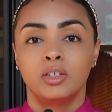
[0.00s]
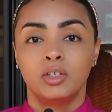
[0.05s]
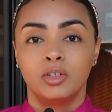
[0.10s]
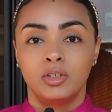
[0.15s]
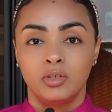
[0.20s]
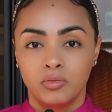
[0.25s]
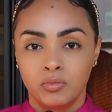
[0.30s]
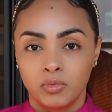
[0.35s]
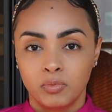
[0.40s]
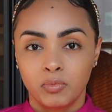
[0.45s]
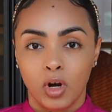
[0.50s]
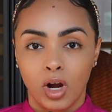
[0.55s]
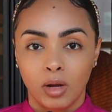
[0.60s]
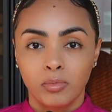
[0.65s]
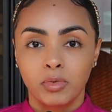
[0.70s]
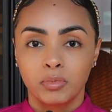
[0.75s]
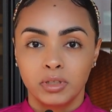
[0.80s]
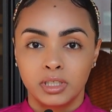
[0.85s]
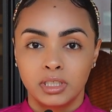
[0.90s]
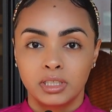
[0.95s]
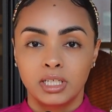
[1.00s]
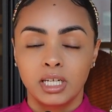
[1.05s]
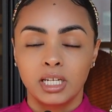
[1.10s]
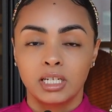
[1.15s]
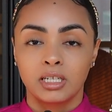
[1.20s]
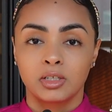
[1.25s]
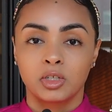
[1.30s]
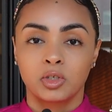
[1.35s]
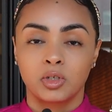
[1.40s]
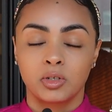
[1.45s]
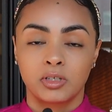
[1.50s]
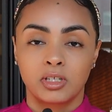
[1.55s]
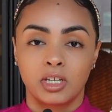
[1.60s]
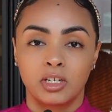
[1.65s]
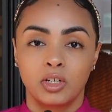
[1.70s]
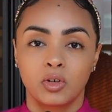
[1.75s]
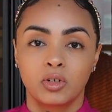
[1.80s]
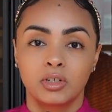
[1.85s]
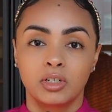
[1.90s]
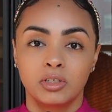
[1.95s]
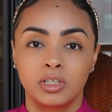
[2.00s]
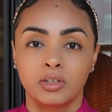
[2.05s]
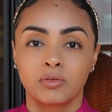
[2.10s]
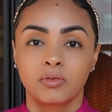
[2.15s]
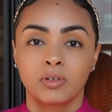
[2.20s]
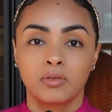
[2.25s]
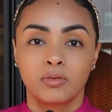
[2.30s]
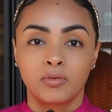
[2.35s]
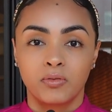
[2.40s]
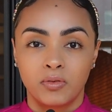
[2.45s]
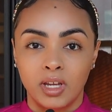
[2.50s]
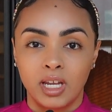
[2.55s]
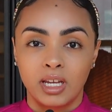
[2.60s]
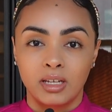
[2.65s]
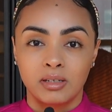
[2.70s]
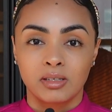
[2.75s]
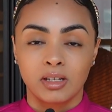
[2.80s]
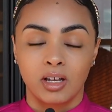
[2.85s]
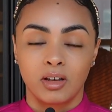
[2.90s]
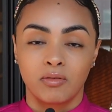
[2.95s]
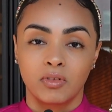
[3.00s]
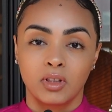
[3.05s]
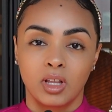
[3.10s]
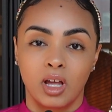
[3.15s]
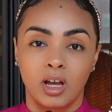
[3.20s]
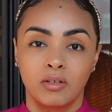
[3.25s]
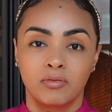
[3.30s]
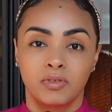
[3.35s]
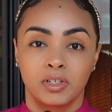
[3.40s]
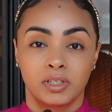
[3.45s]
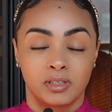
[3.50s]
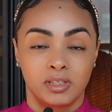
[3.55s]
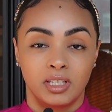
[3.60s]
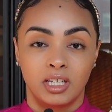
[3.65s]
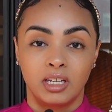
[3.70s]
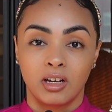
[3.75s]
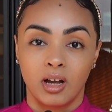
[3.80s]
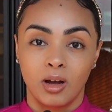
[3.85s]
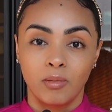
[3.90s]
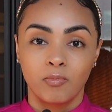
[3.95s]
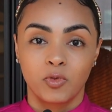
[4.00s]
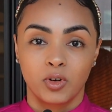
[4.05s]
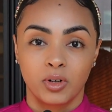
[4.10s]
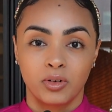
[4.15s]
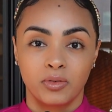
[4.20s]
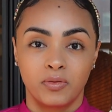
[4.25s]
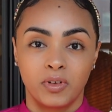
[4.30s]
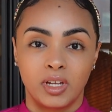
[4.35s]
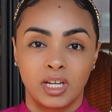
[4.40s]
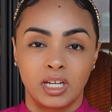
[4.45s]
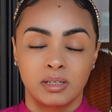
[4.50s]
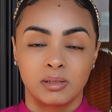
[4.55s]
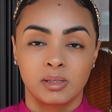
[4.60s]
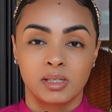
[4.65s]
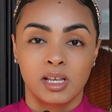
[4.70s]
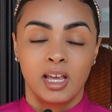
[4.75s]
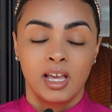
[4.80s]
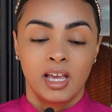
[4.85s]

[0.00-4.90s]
You probably did. It's just that you're in a different phase of love. It's the comfort phase.